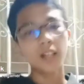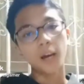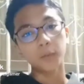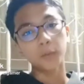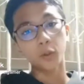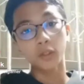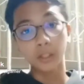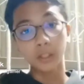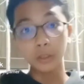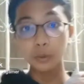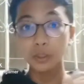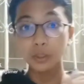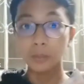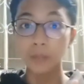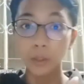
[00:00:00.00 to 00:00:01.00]
I'm currently
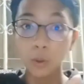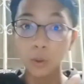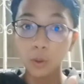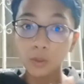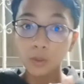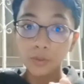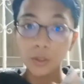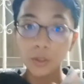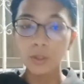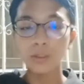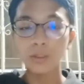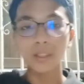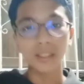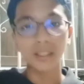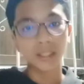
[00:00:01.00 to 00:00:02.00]
using my old phone.